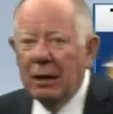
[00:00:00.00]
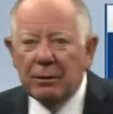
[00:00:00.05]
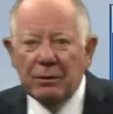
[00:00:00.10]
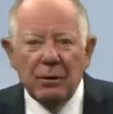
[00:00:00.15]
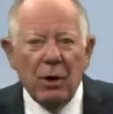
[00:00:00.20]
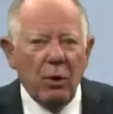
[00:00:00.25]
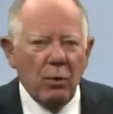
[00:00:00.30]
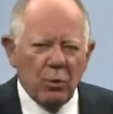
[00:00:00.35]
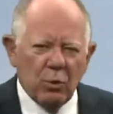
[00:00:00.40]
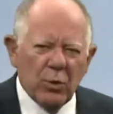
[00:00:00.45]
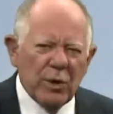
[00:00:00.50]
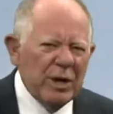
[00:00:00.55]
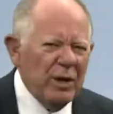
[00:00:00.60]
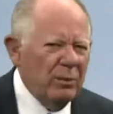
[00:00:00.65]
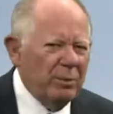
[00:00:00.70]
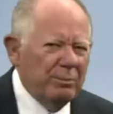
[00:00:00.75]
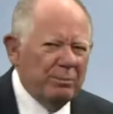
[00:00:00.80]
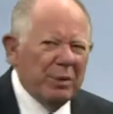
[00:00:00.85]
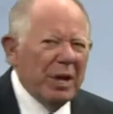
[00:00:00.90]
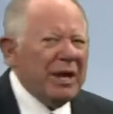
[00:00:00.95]
no
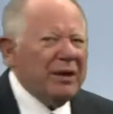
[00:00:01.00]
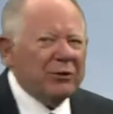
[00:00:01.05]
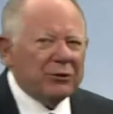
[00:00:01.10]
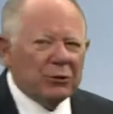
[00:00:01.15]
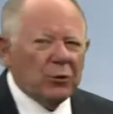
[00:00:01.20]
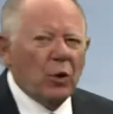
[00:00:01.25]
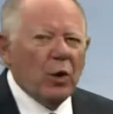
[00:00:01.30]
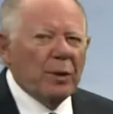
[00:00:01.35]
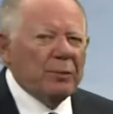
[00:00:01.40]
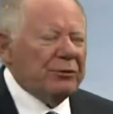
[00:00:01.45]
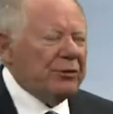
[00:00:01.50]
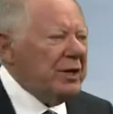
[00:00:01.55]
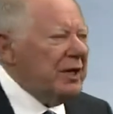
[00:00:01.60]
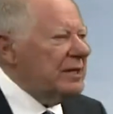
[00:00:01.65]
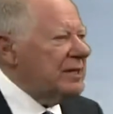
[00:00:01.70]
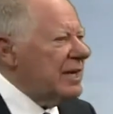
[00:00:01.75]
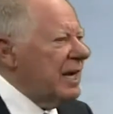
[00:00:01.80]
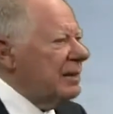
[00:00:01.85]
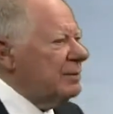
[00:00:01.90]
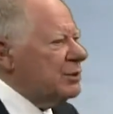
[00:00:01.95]
real big storms
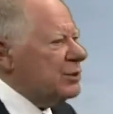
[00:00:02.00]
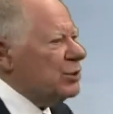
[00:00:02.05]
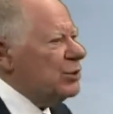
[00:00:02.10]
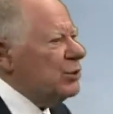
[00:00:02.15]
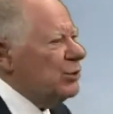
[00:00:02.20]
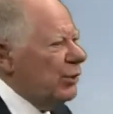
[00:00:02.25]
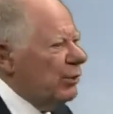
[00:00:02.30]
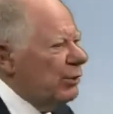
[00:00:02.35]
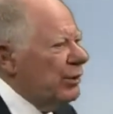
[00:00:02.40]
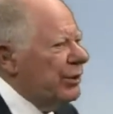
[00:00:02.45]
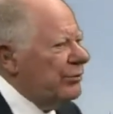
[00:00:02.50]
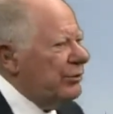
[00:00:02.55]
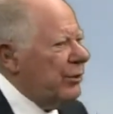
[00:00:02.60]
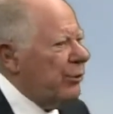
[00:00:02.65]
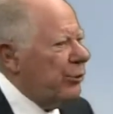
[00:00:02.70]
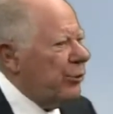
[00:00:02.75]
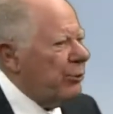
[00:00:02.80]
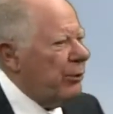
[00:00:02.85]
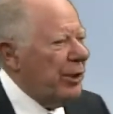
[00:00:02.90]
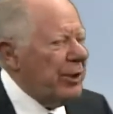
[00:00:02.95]
anytime soon. There is
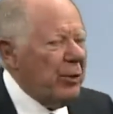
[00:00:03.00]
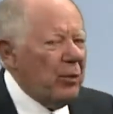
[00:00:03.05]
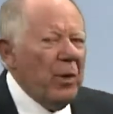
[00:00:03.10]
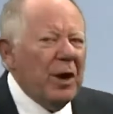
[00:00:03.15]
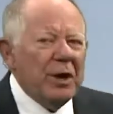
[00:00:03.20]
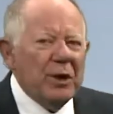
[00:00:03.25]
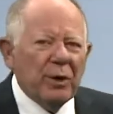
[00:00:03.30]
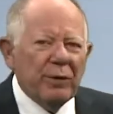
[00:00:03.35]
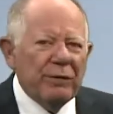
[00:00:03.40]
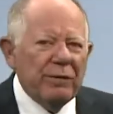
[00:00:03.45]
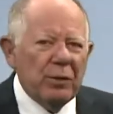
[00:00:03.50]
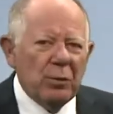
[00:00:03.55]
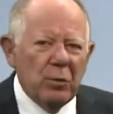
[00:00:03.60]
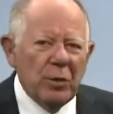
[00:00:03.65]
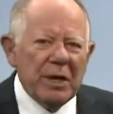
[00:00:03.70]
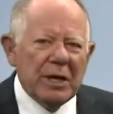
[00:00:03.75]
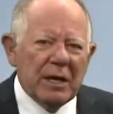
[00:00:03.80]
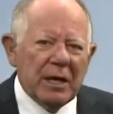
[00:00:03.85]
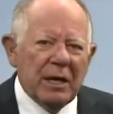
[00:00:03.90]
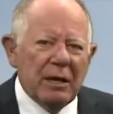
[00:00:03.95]
a threat of rain over the
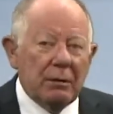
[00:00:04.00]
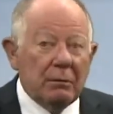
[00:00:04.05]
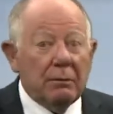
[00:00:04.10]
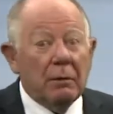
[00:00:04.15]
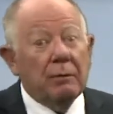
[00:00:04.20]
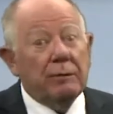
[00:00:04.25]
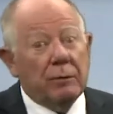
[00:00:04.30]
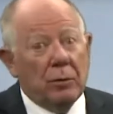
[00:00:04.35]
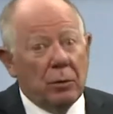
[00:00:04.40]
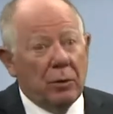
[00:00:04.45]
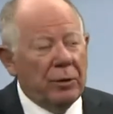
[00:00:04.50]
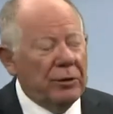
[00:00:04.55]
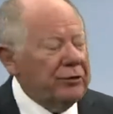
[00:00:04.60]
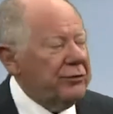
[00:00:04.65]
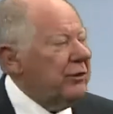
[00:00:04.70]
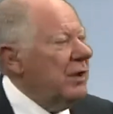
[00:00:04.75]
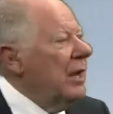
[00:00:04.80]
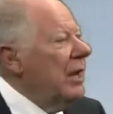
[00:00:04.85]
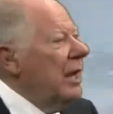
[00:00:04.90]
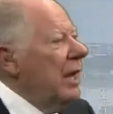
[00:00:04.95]
weekend, of
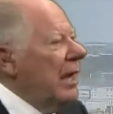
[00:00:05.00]
course.